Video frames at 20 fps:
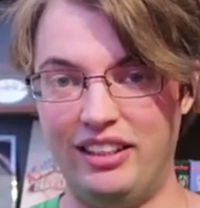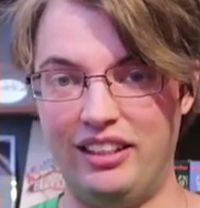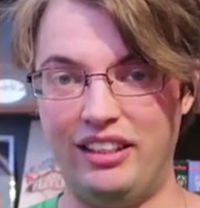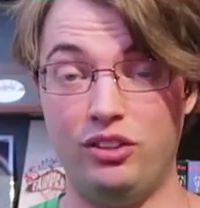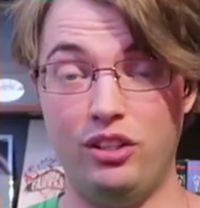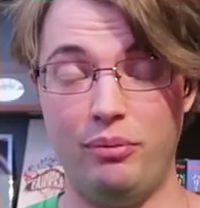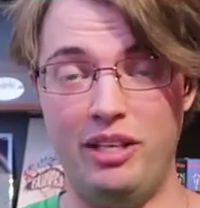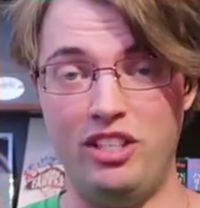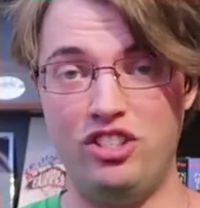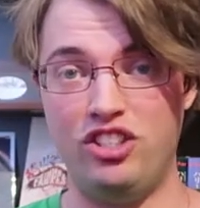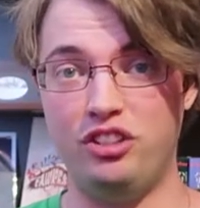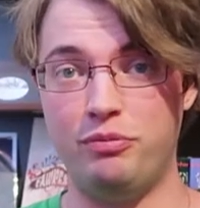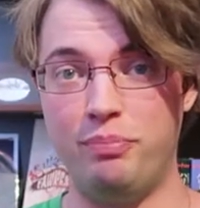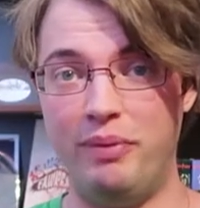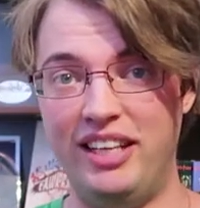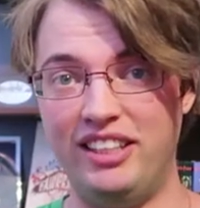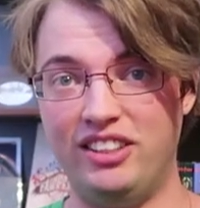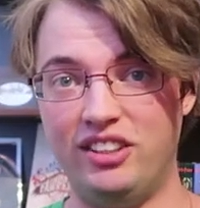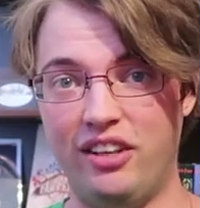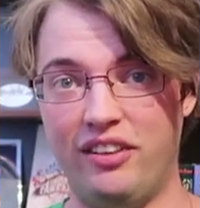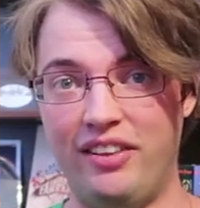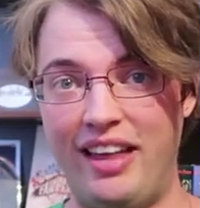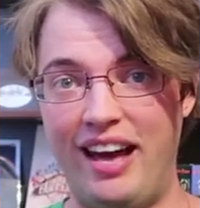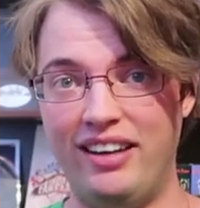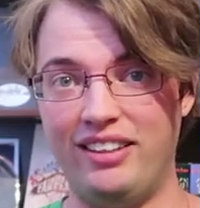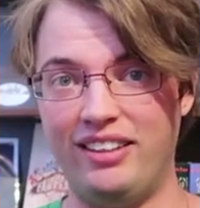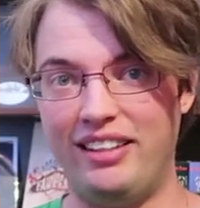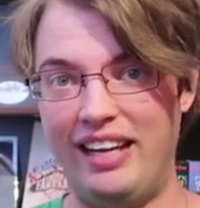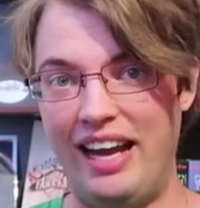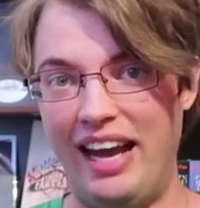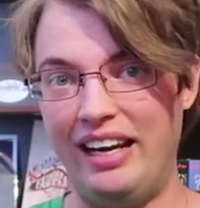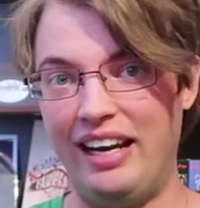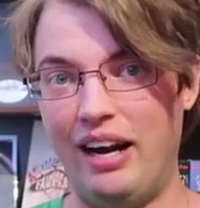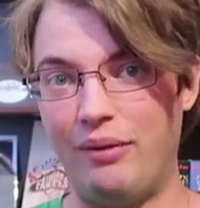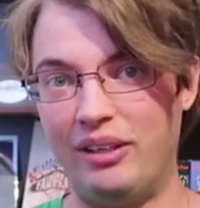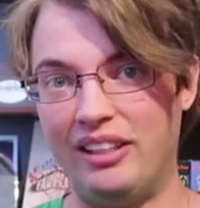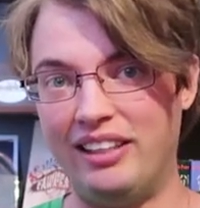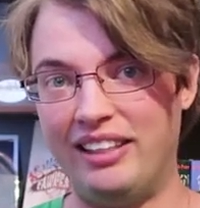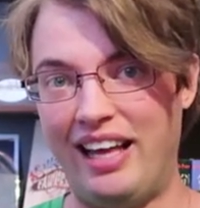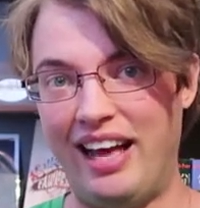So I mean, just based on that, an 8
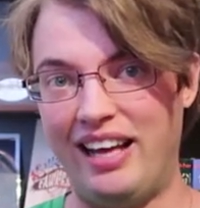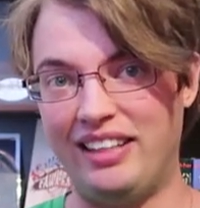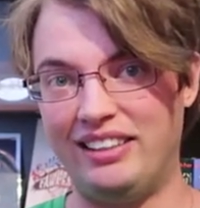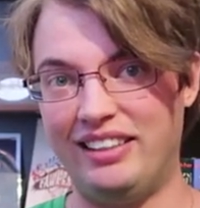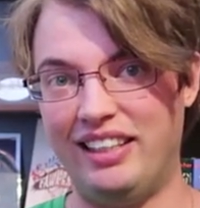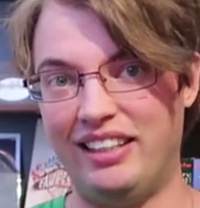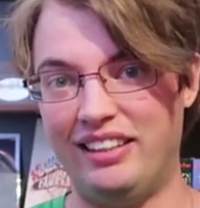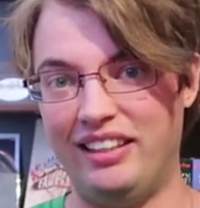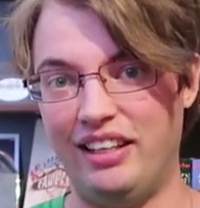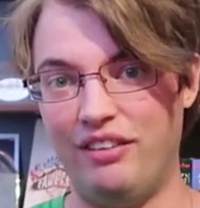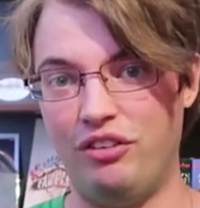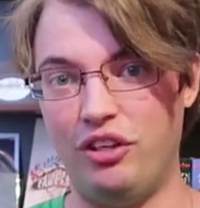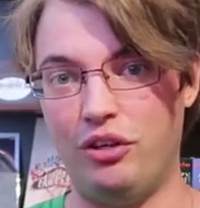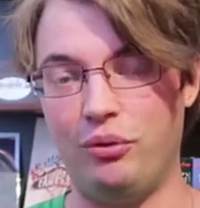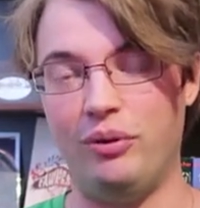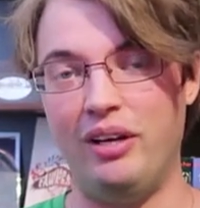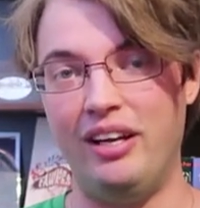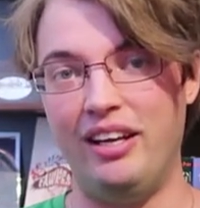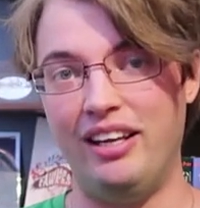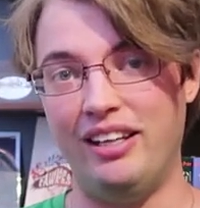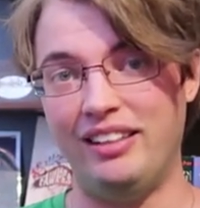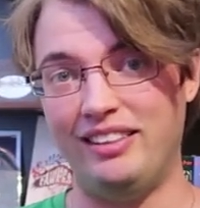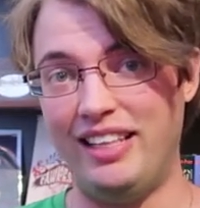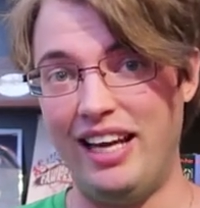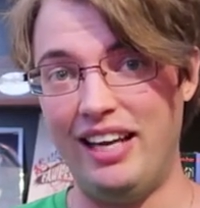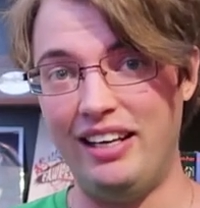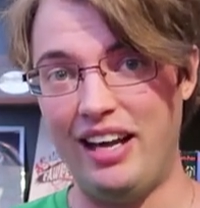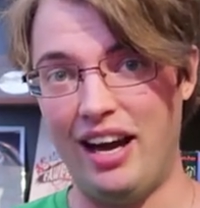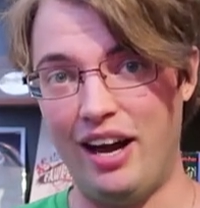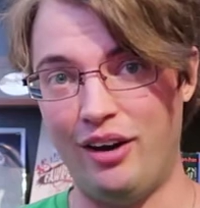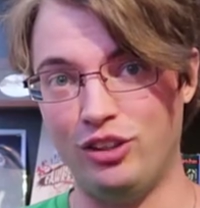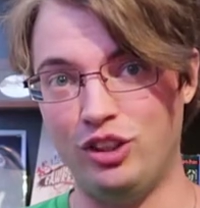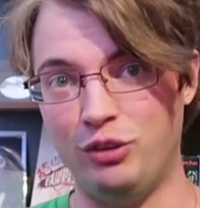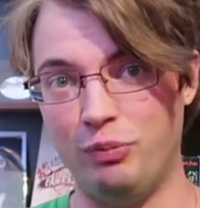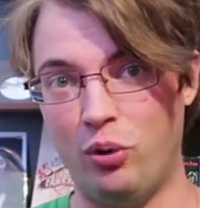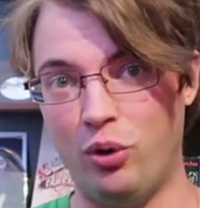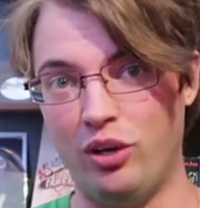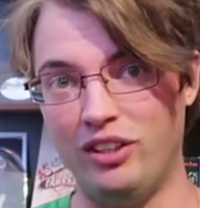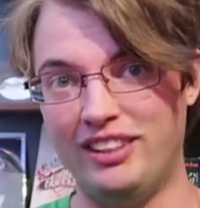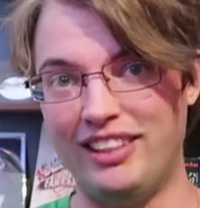hour class can give you 10 house
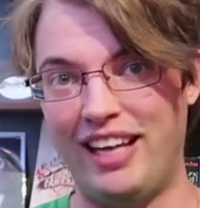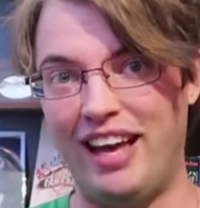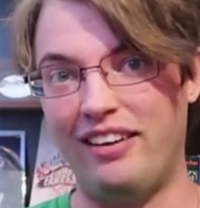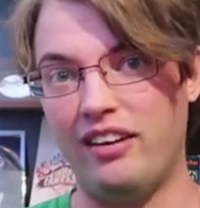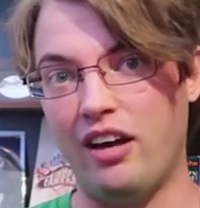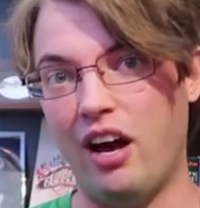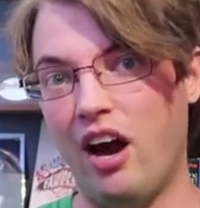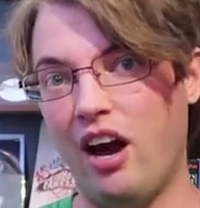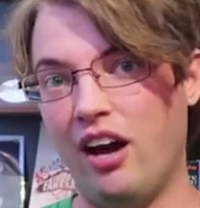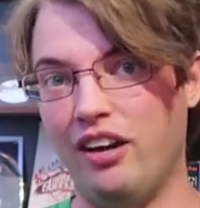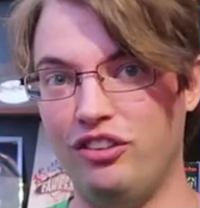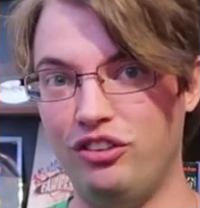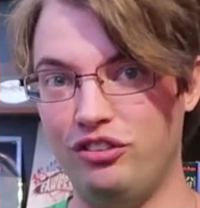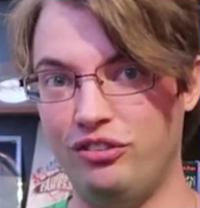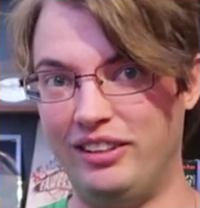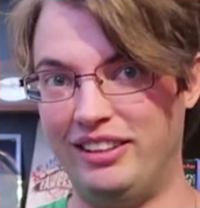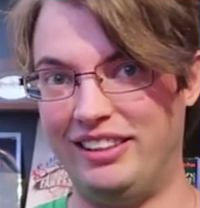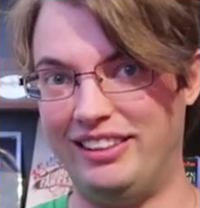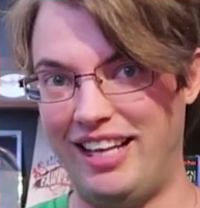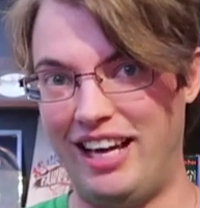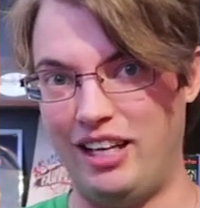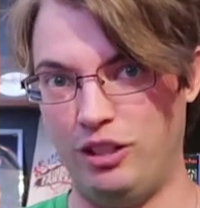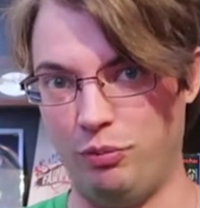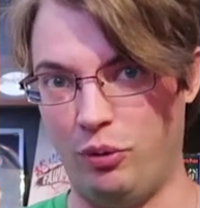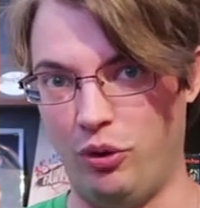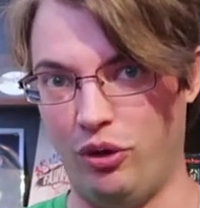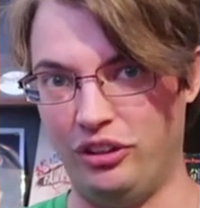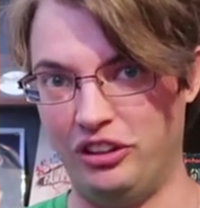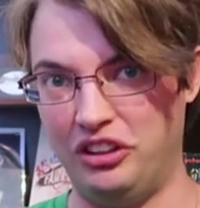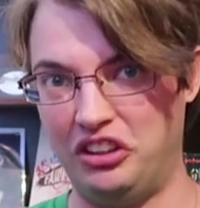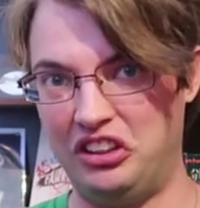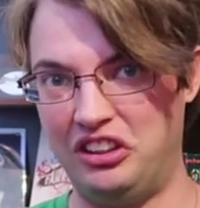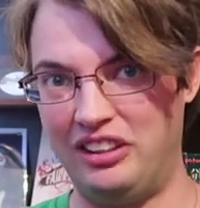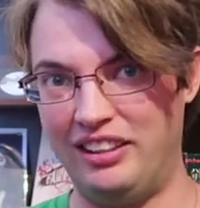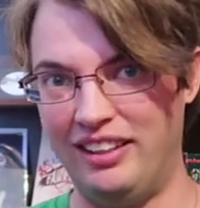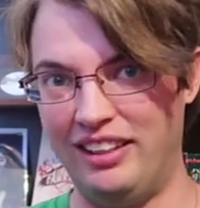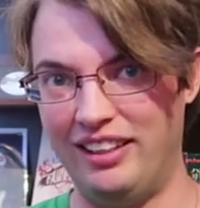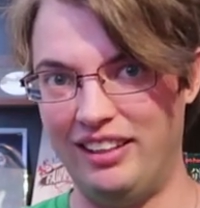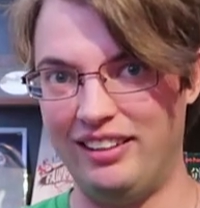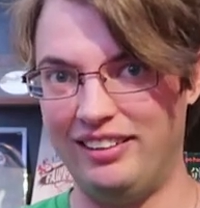points and 100 stat points.
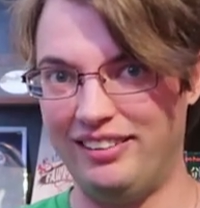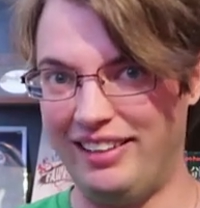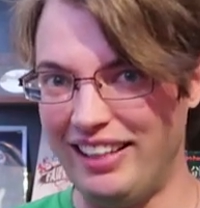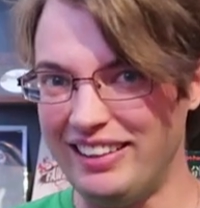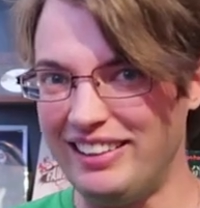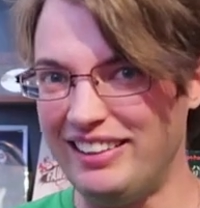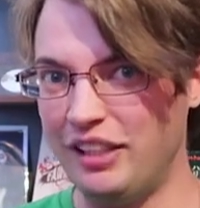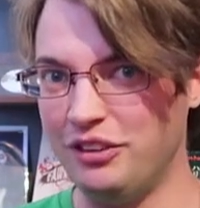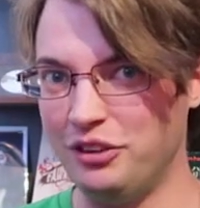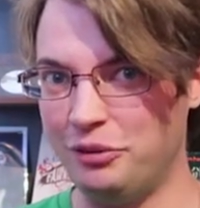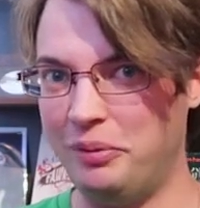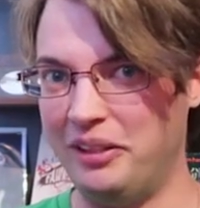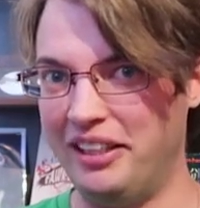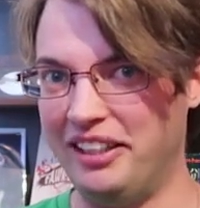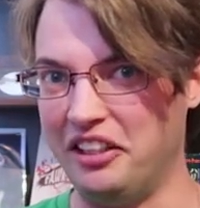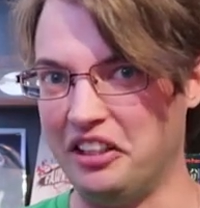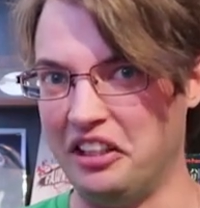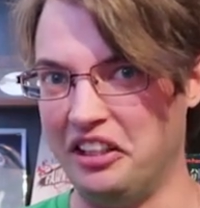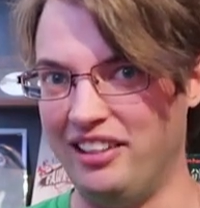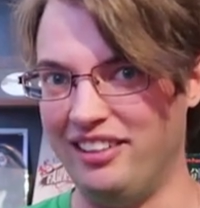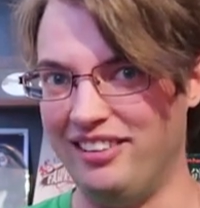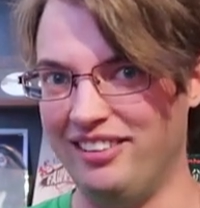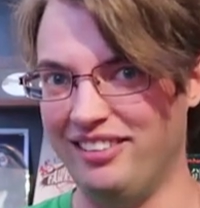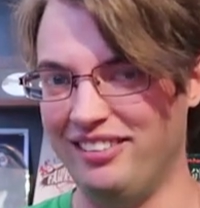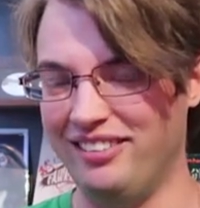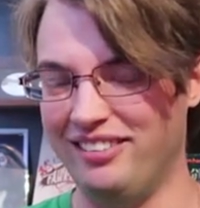That sounds pretty good.